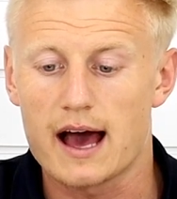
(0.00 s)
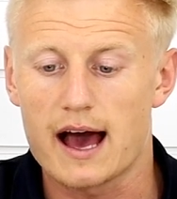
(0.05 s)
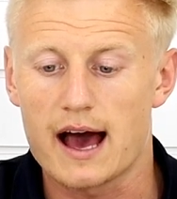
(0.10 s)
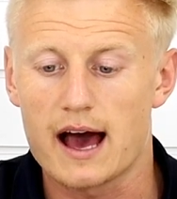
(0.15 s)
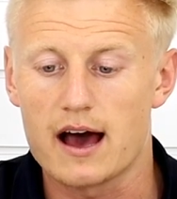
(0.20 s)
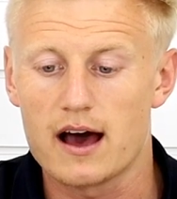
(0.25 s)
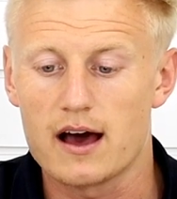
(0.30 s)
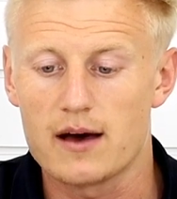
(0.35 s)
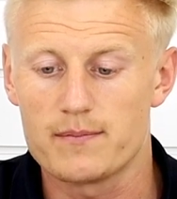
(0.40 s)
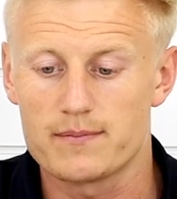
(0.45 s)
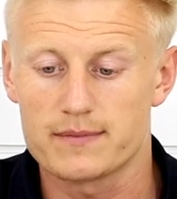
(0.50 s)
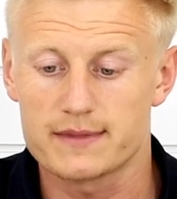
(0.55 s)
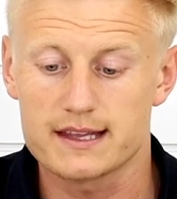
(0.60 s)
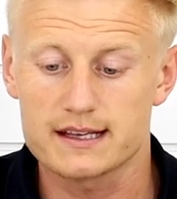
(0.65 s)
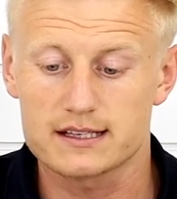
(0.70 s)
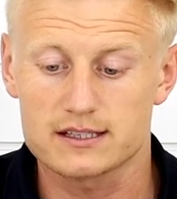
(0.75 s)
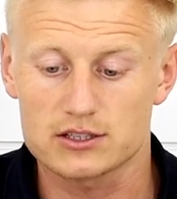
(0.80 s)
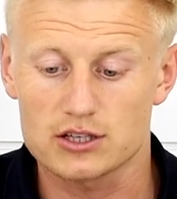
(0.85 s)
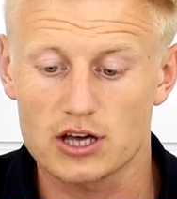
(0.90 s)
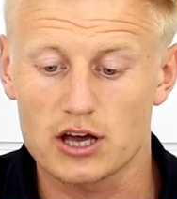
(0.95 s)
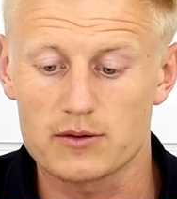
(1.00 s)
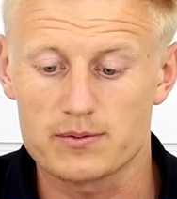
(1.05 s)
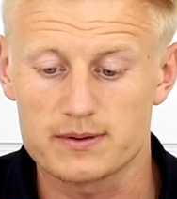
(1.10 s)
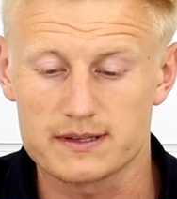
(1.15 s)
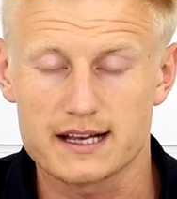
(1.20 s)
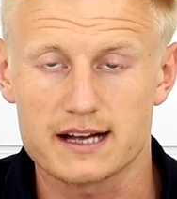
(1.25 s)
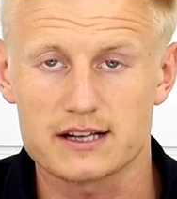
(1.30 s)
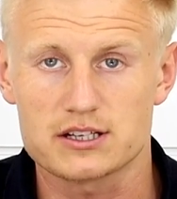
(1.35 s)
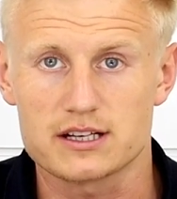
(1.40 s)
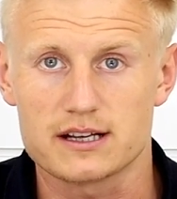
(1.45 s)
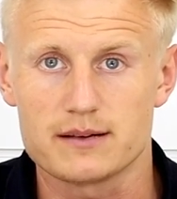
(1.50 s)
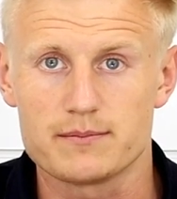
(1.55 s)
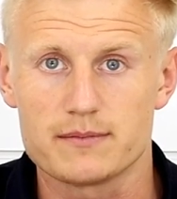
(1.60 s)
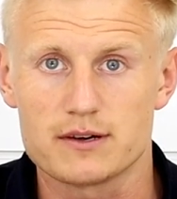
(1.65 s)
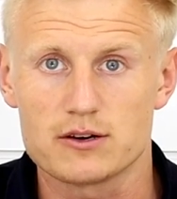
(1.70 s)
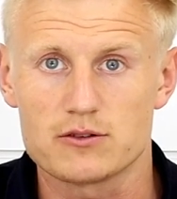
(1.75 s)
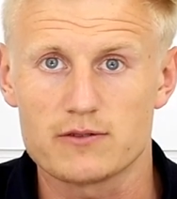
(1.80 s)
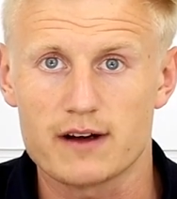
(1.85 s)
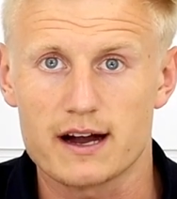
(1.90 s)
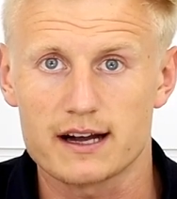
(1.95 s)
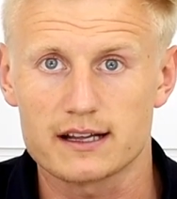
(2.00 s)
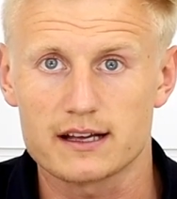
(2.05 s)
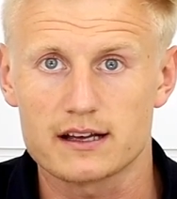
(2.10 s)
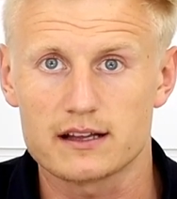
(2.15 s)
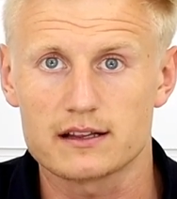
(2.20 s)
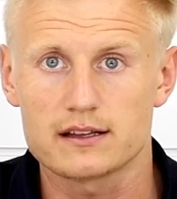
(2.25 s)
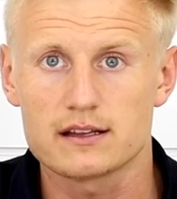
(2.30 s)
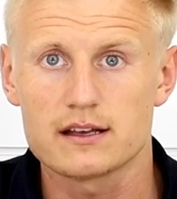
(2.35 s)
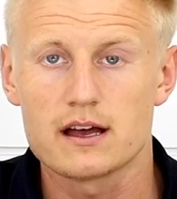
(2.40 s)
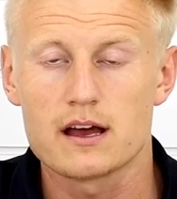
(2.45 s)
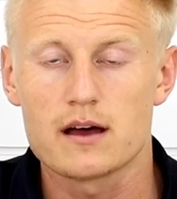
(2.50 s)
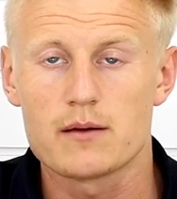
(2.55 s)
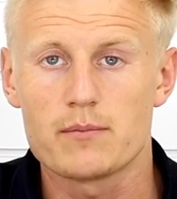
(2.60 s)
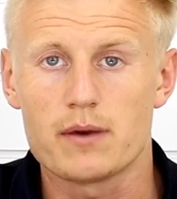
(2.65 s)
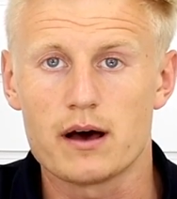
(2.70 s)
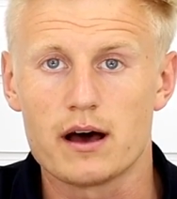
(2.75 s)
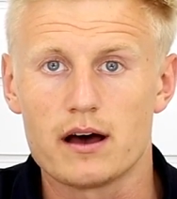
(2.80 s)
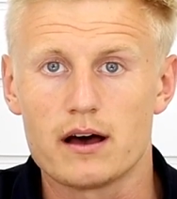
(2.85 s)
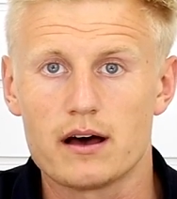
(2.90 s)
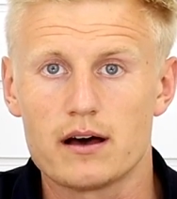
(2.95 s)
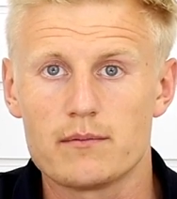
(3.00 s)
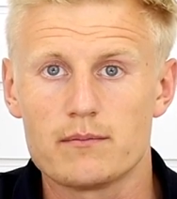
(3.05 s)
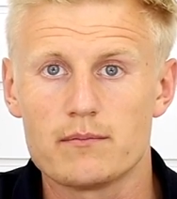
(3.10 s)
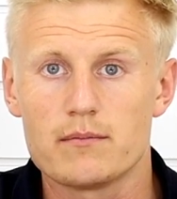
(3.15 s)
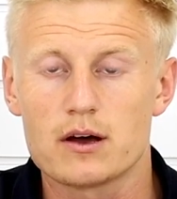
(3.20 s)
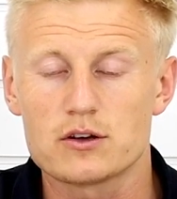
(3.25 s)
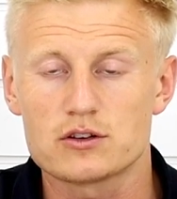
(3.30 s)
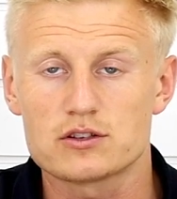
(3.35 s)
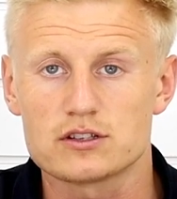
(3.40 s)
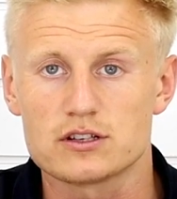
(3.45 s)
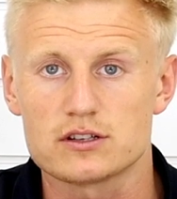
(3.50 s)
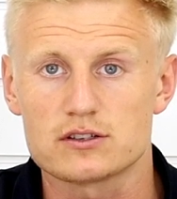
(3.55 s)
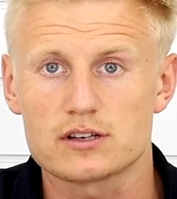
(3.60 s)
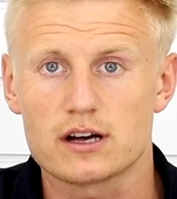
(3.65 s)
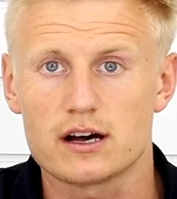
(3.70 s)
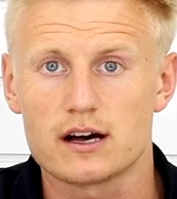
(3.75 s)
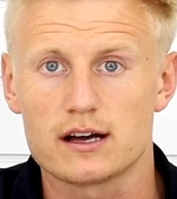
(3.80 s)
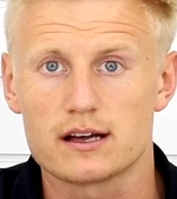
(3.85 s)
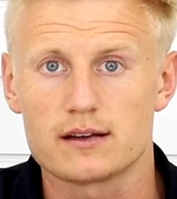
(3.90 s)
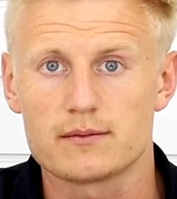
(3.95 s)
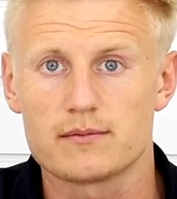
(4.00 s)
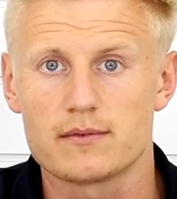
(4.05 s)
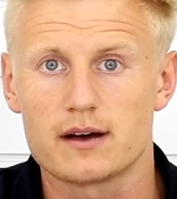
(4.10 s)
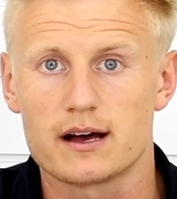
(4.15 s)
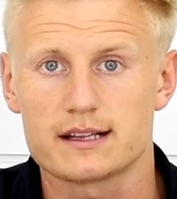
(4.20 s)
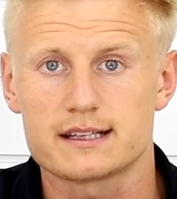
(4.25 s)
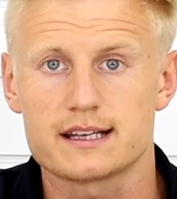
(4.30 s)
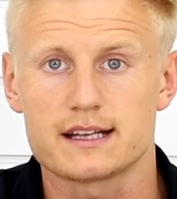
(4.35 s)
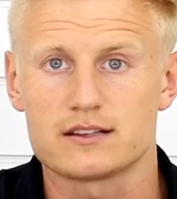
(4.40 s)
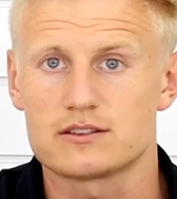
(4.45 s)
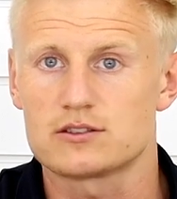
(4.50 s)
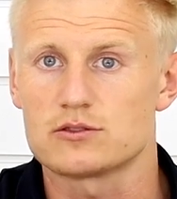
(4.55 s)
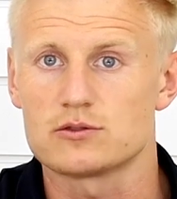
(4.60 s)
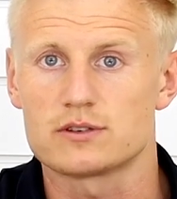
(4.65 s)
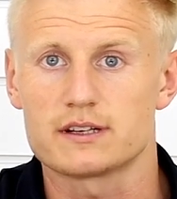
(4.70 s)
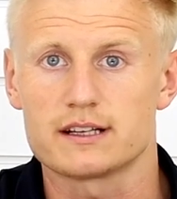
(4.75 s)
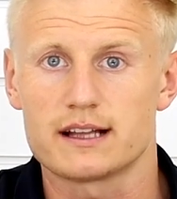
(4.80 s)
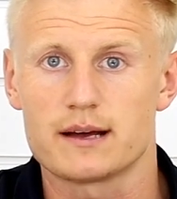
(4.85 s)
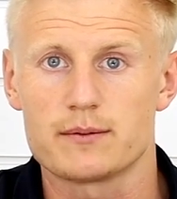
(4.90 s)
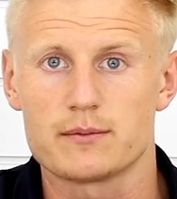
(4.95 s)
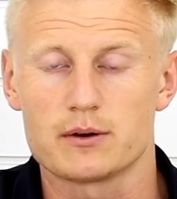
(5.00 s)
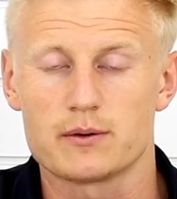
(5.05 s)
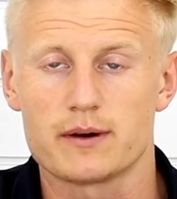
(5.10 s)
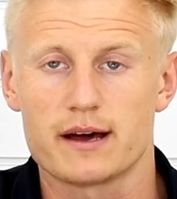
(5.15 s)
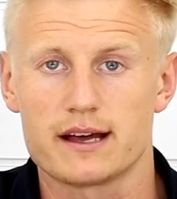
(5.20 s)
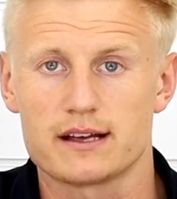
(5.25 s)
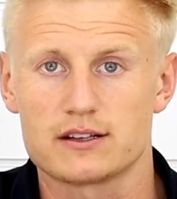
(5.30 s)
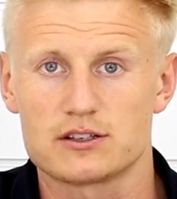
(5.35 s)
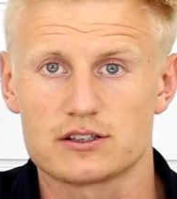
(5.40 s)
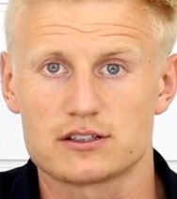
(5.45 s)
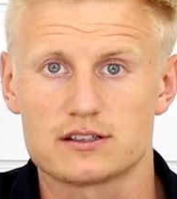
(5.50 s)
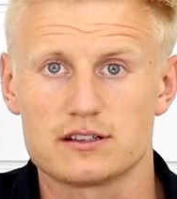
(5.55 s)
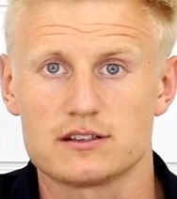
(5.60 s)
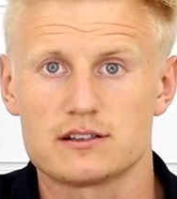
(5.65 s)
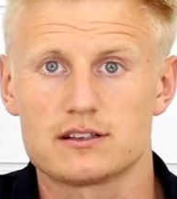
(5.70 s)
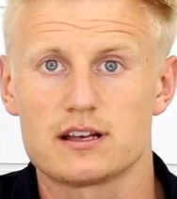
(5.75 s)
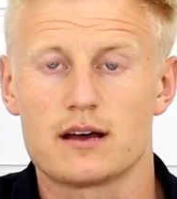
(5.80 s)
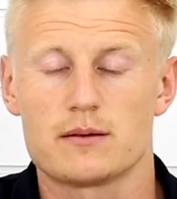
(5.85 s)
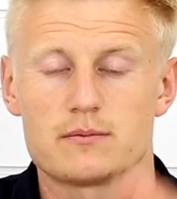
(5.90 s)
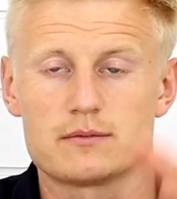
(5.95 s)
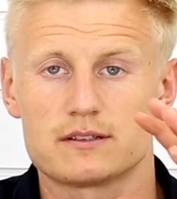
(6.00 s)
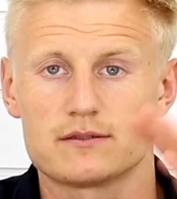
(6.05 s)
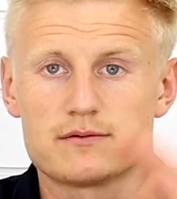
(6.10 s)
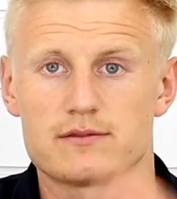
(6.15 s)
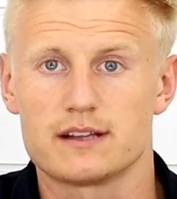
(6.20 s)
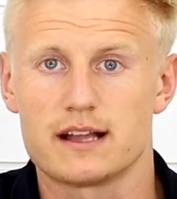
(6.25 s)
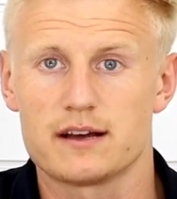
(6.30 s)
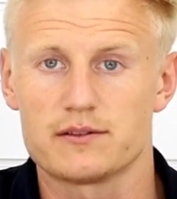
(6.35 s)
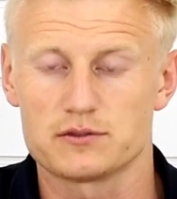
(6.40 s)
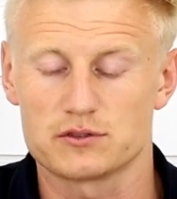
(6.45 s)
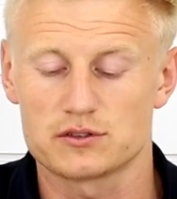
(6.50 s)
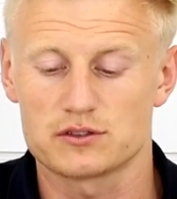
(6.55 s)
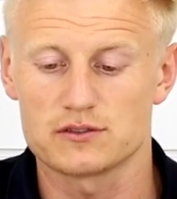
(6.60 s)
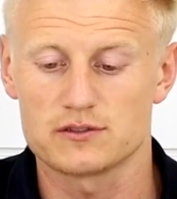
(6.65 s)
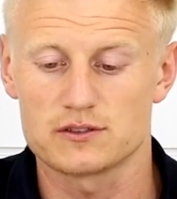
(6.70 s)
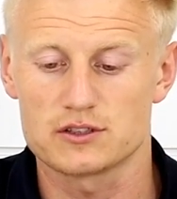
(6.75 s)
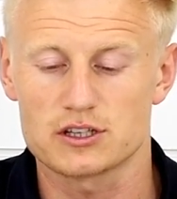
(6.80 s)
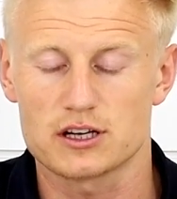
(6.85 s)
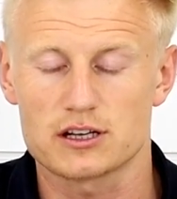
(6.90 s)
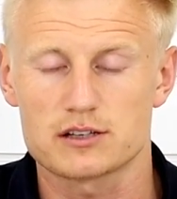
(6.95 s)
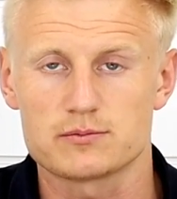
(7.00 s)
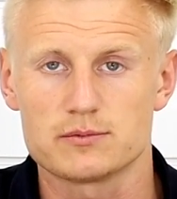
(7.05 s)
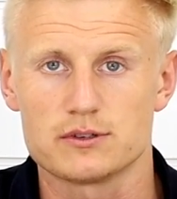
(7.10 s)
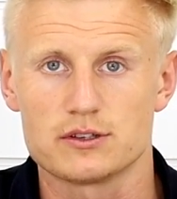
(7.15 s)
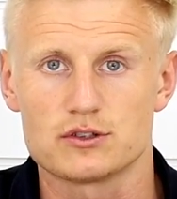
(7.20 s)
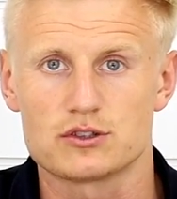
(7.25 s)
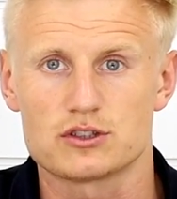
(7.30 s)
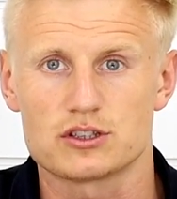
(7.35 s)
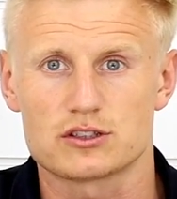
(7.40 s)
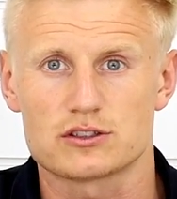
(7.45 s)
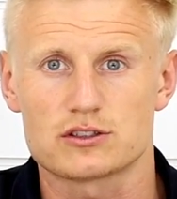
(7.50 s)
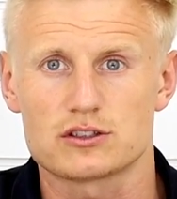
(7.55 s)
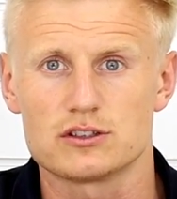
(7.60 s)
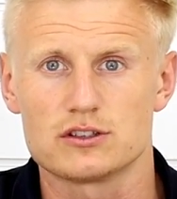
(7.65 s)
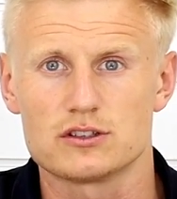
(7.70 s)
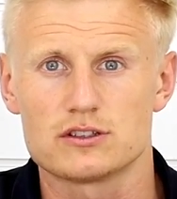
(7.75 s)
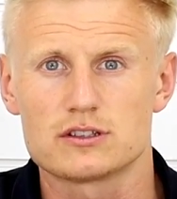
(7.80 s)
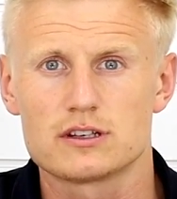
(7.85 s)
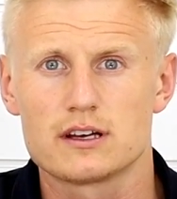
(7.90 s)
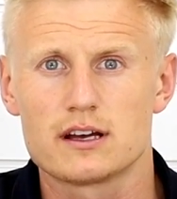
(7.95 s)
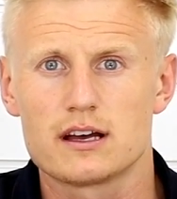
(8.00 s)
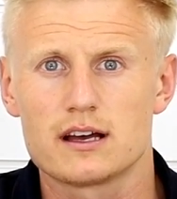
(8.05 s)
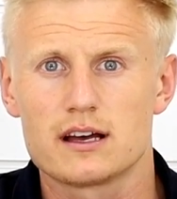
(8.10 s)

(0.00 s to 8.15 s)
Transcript: Um, this scope is actually a mil radian, but most of the time I tend to talk in M O A just in terms of levels of adjustment, just because